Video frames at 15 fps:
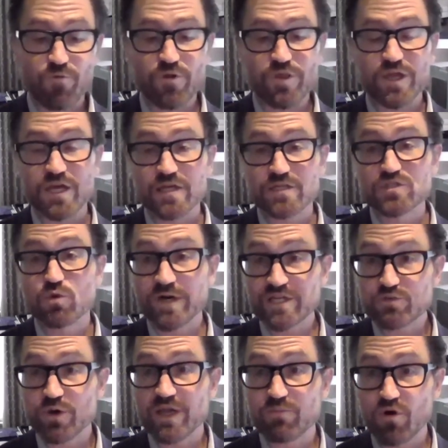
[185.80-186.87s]
For the
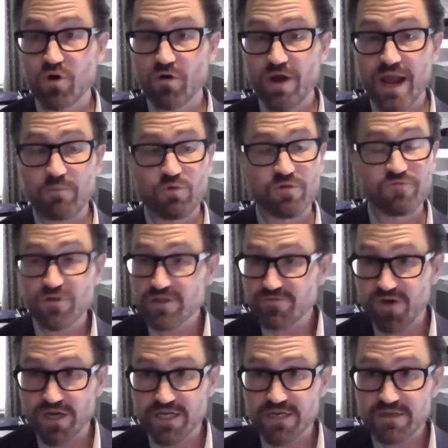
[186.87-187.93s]
2020 program, we're fully
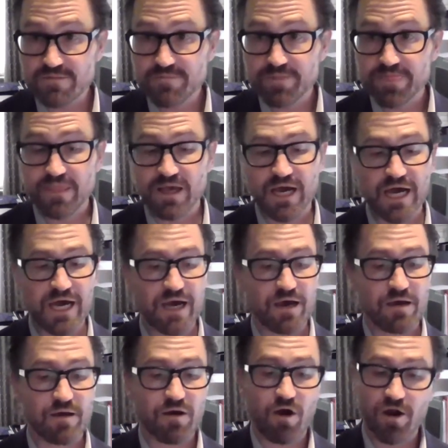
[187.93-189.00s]
funded.
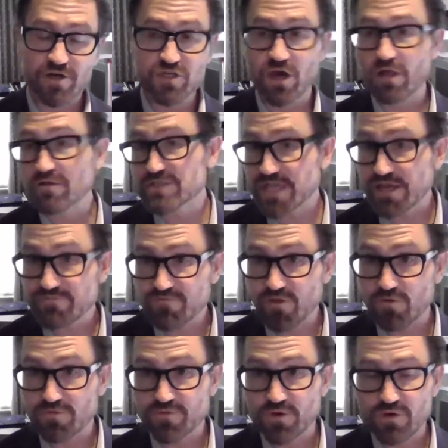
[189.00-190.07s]
Hard dollars and
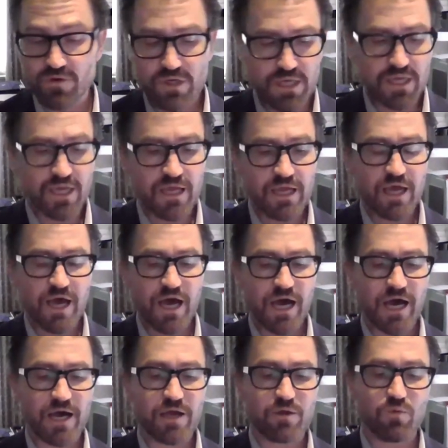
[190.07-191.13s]
flow through.
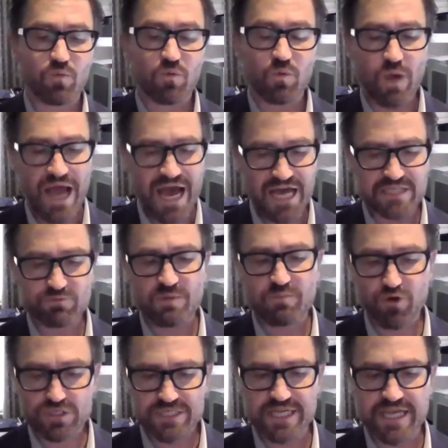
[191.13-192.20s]
As we
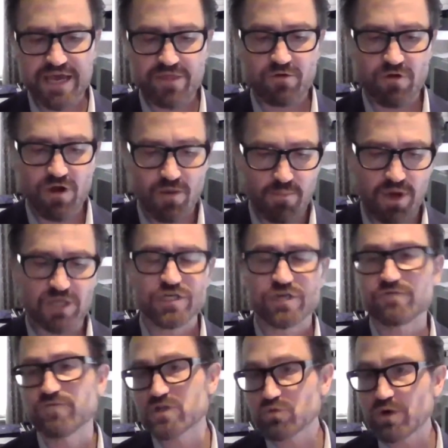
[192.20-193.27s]
put together our
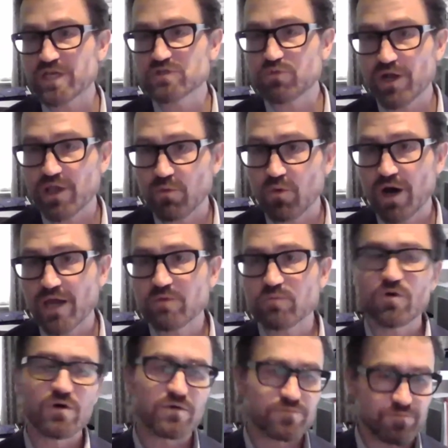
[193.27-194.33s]
budget for 2021,
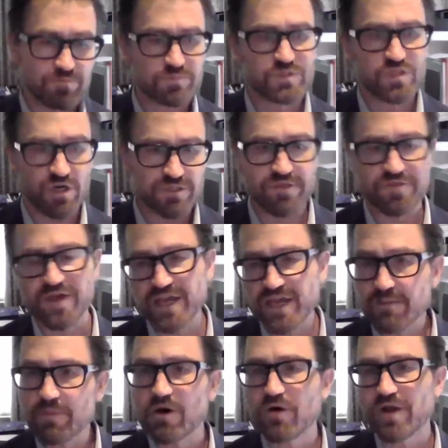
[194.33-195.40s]
we'll start to think
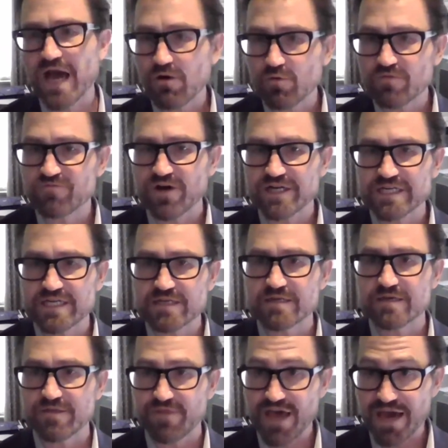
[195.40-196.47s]
about how we're funding
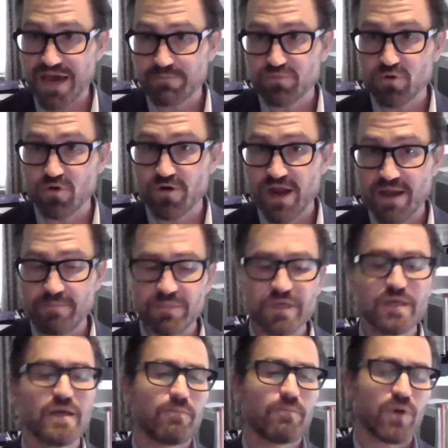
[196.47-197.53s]
that program.
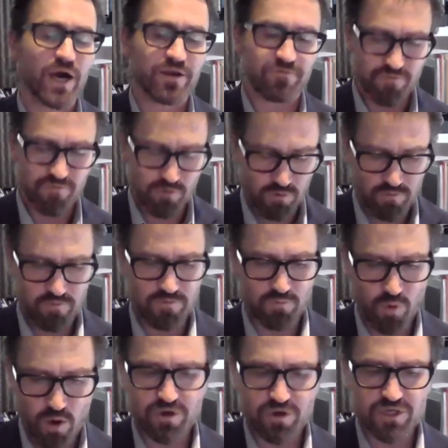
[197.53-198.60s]
But for
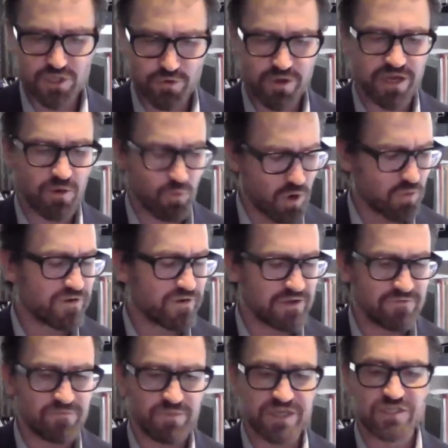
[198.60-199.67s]
what we're doing and what
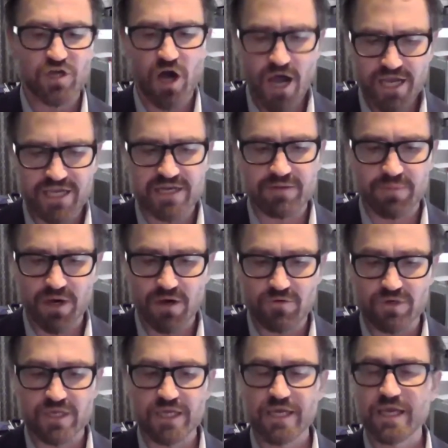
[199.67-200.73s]
we've been talking about,